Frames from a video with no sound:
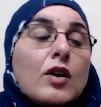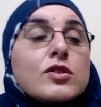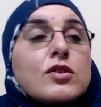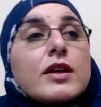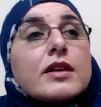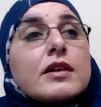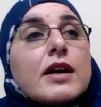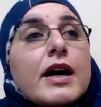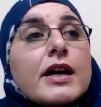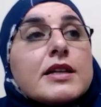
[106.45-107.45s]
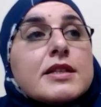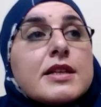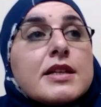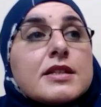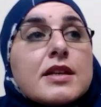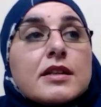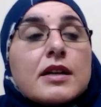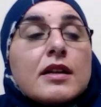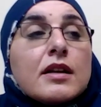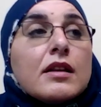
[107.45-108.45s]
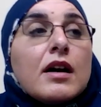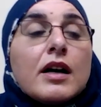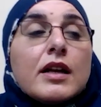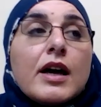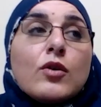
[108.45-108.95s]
Also another ayah says that and Allah la